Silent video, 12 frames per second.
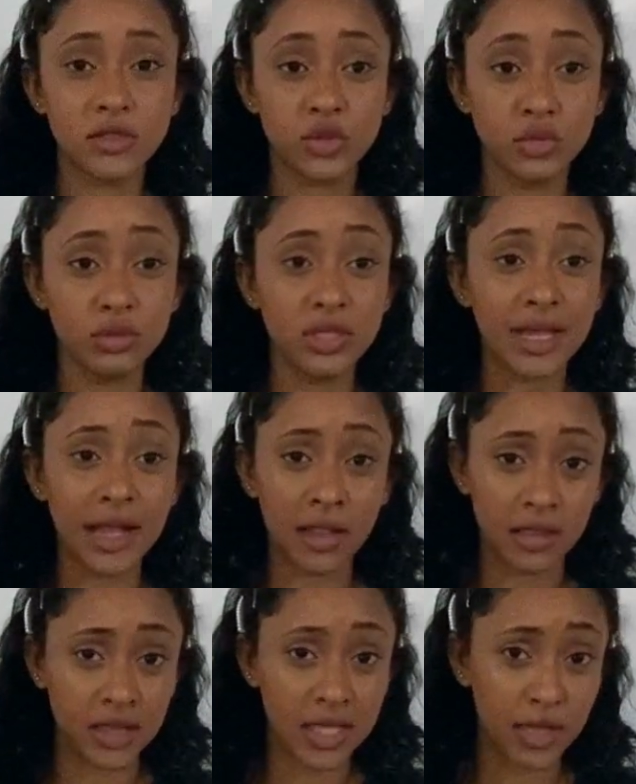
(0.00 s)
do the
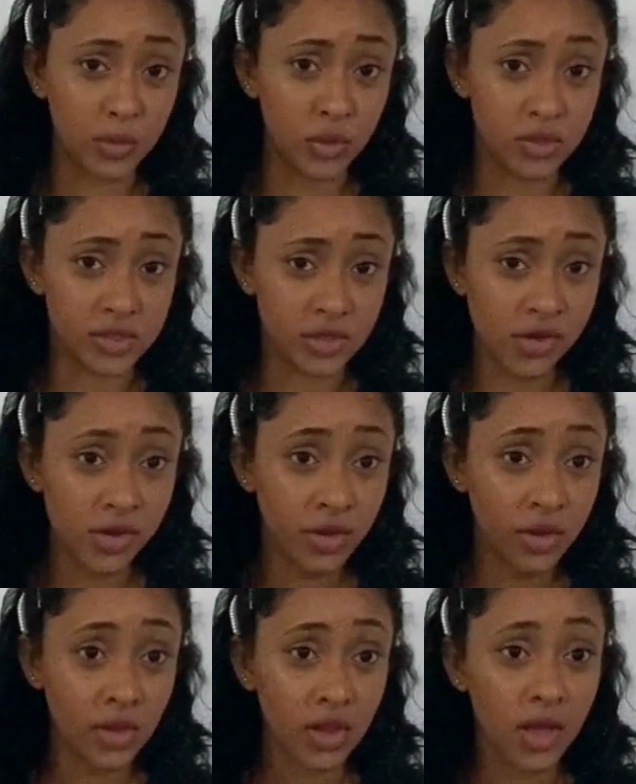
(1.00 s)
alkaline water,
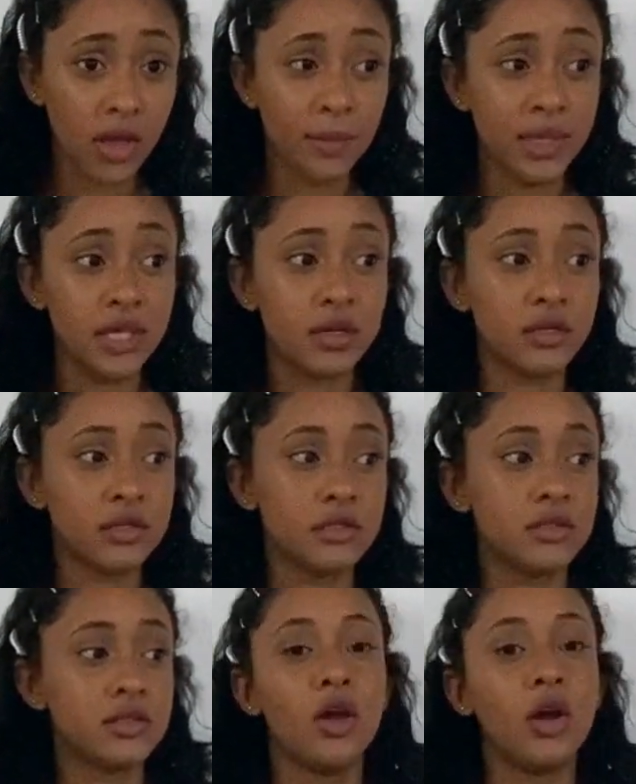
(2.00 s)

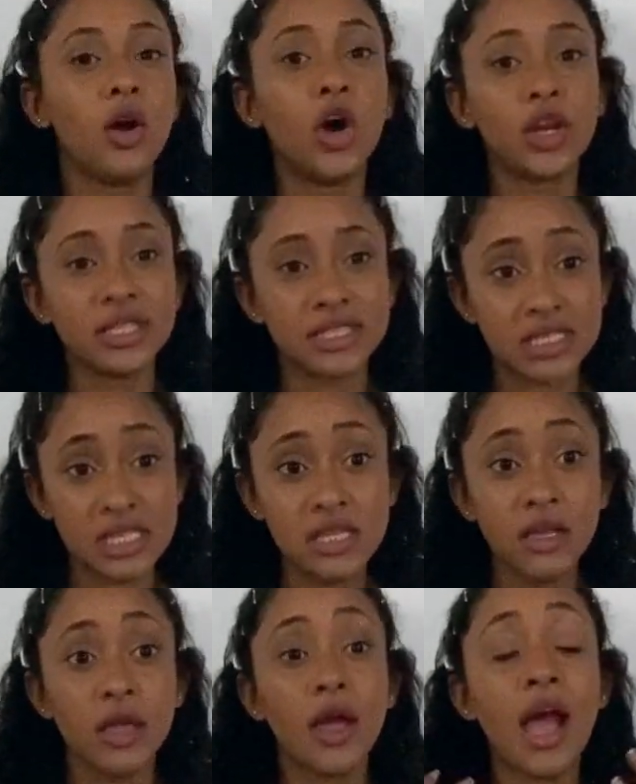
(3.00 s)
because honestly,
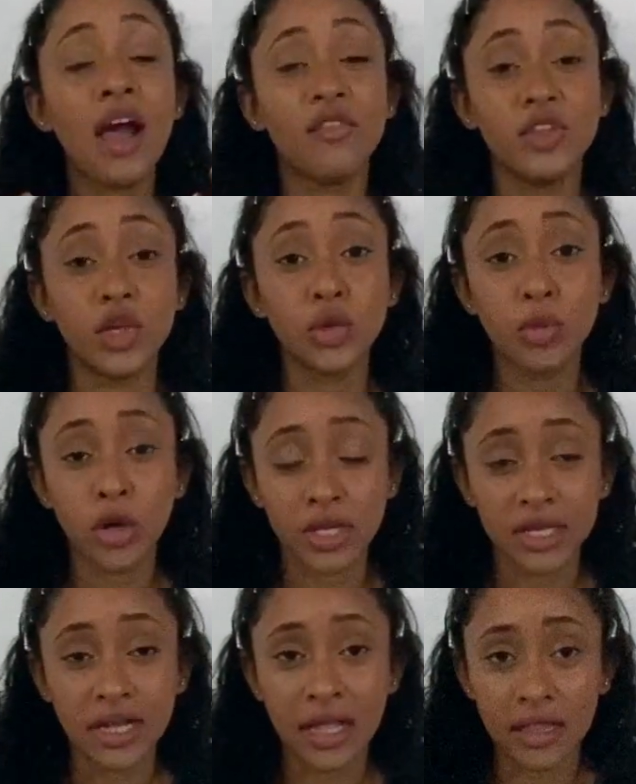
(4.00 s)
having your body in
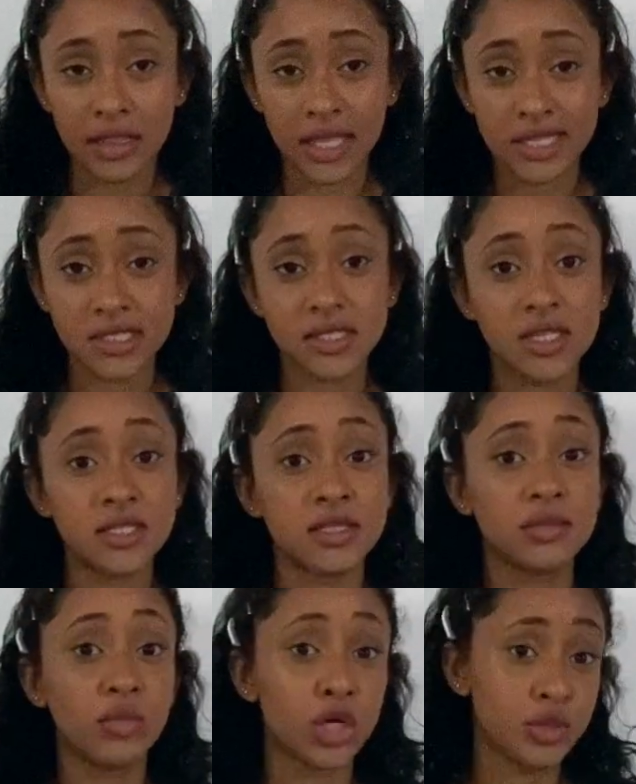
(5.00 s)
an alkaline state is
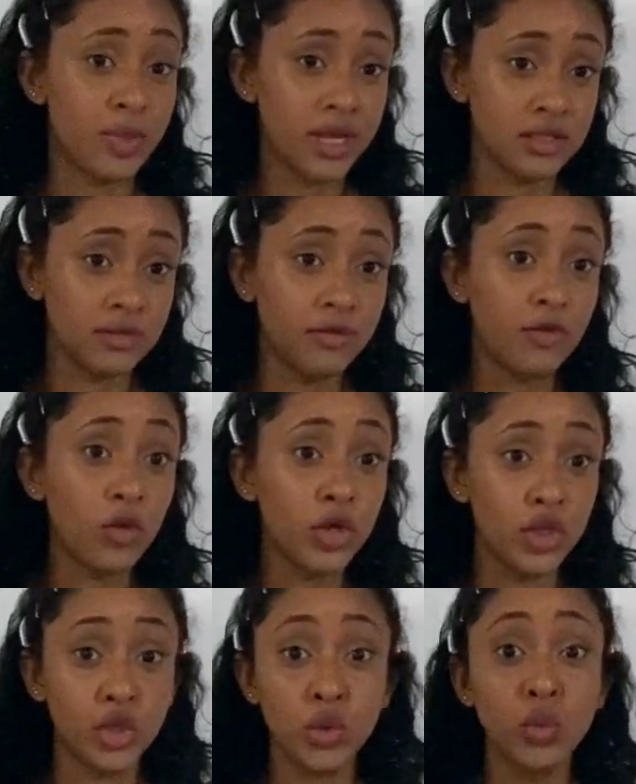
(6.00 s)
much better for
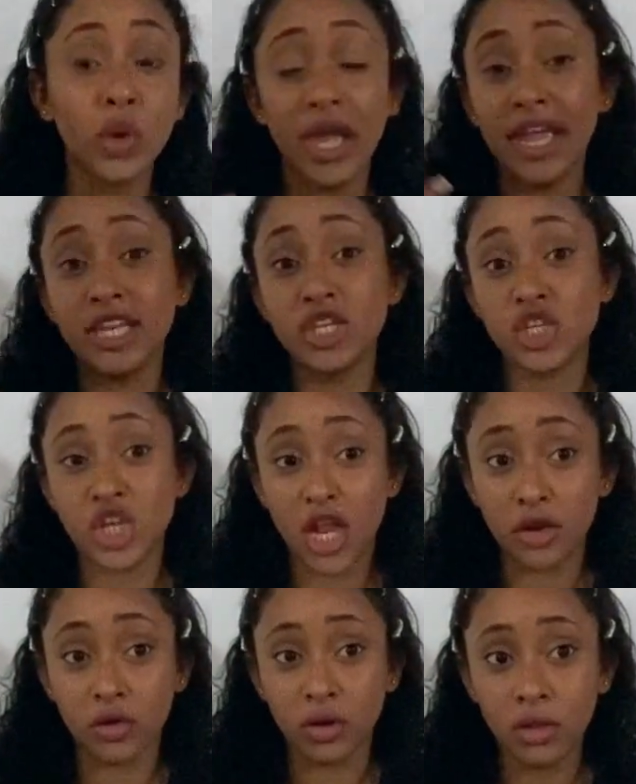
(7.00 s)
you in
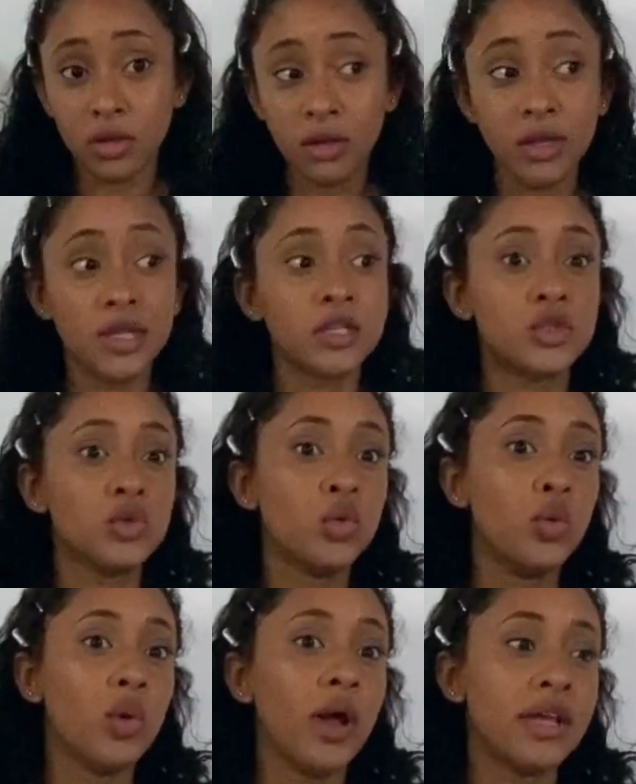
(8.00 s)
general.
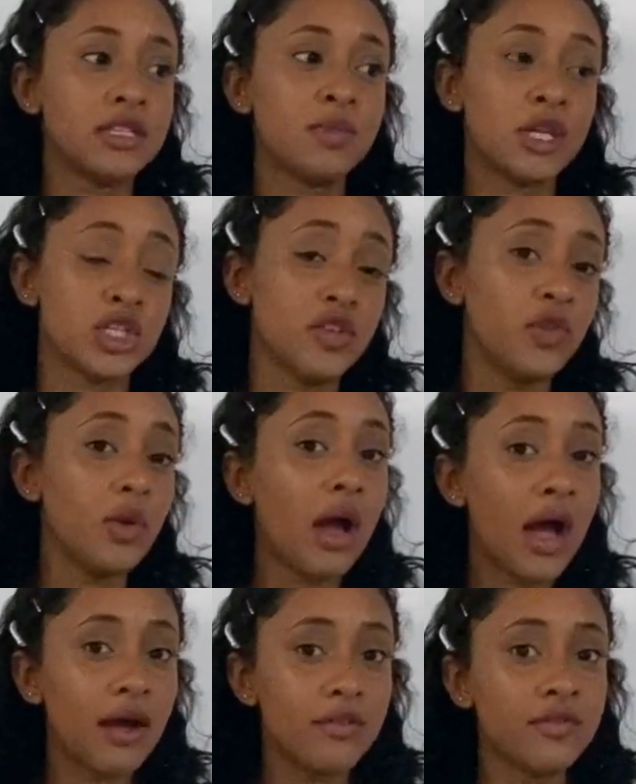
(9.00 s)
So especially if you
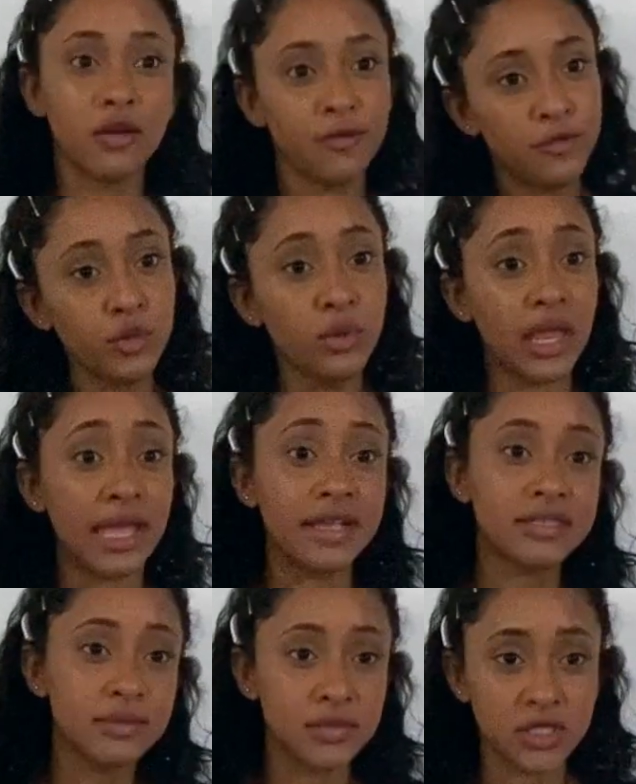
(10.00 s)
have flu-like
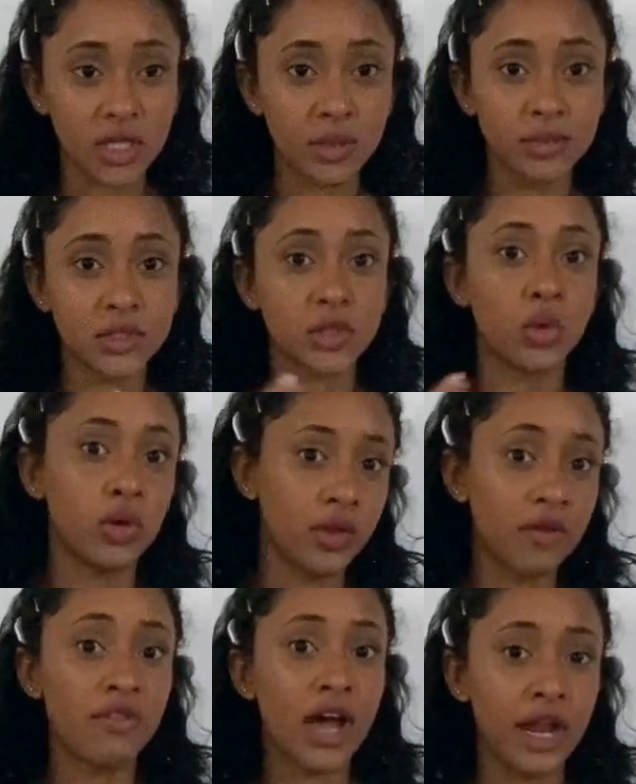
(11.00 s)
symptoms or a
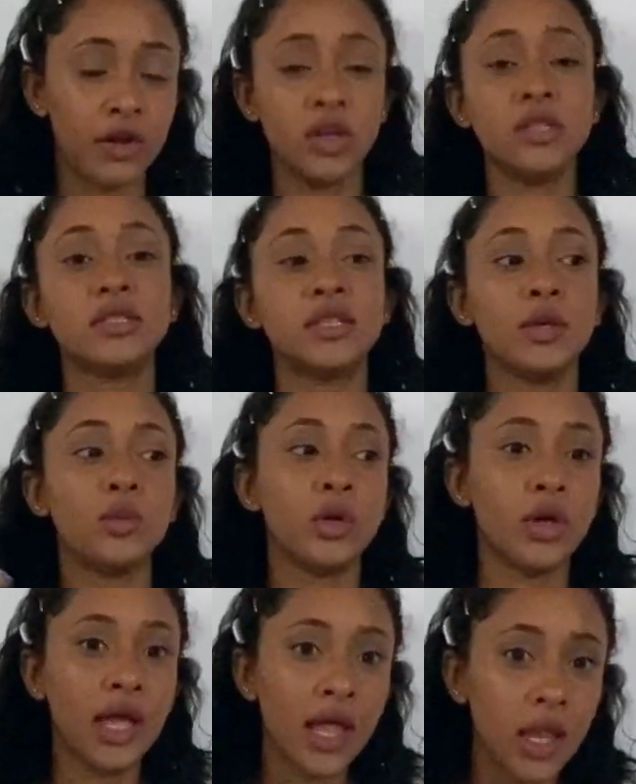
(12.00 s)
virus, it would
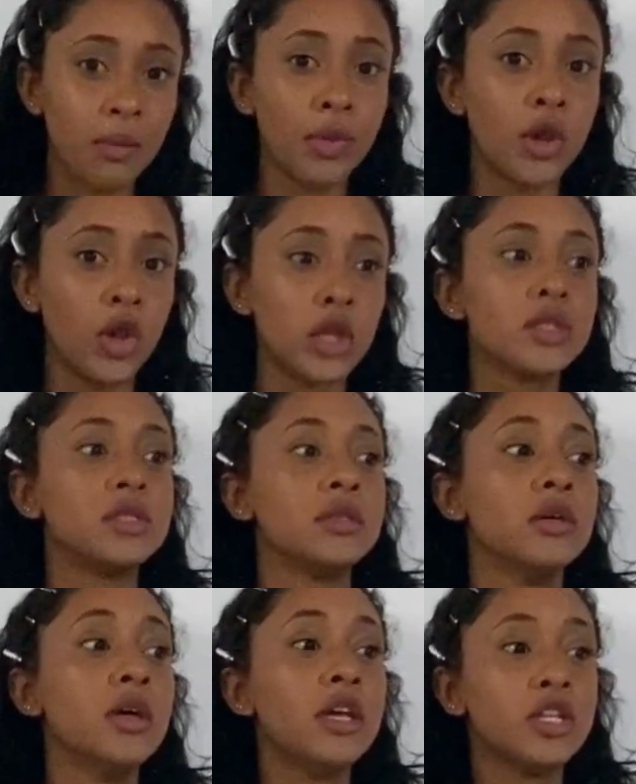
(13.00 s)
help a lot to
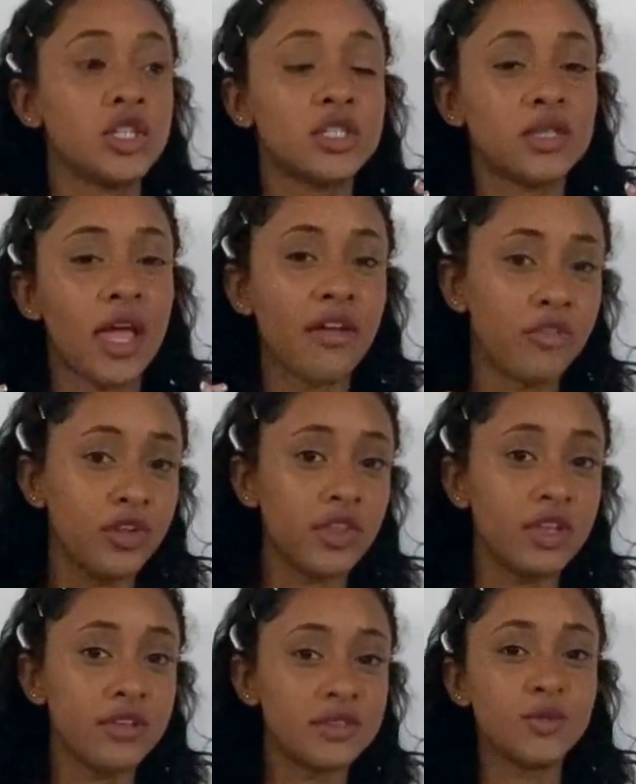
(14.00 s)
just
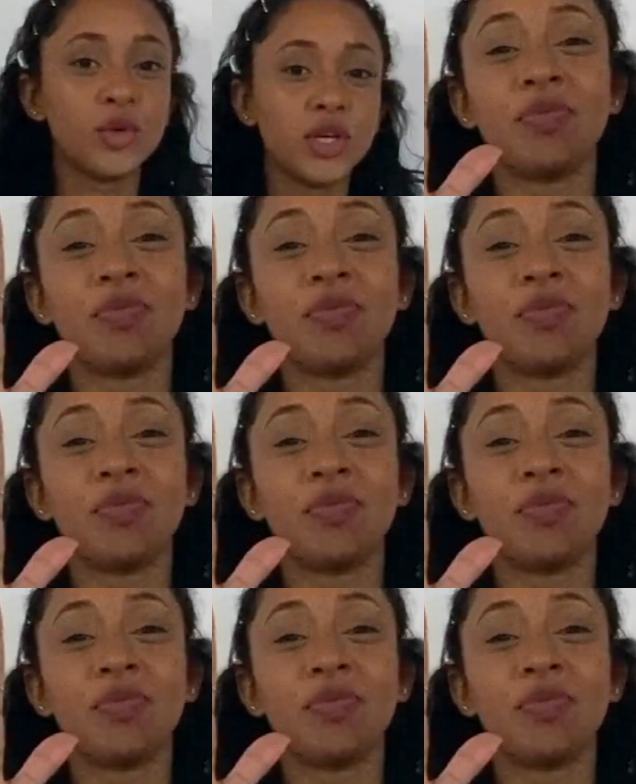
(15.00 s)
everything to work.